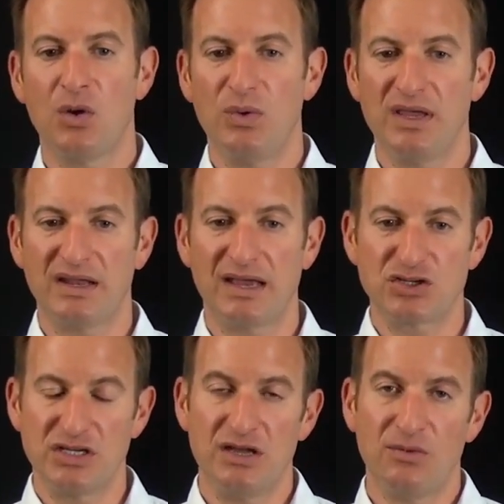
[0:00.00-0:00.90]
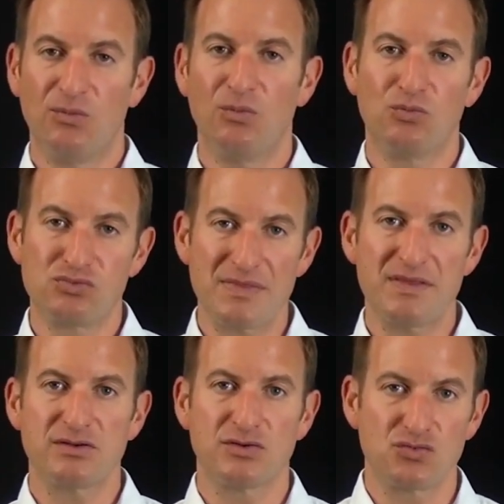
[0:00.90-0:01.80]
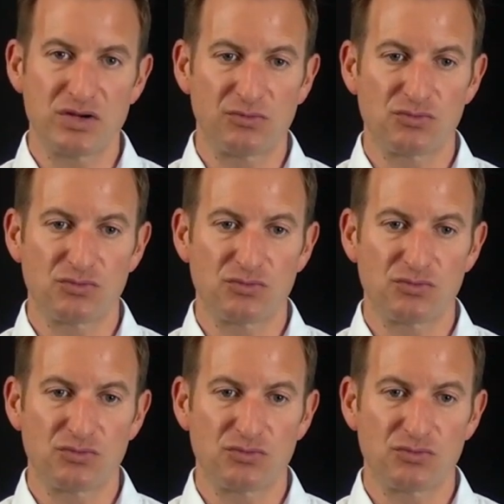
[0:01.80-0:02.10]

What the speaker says: we can actually run that on a real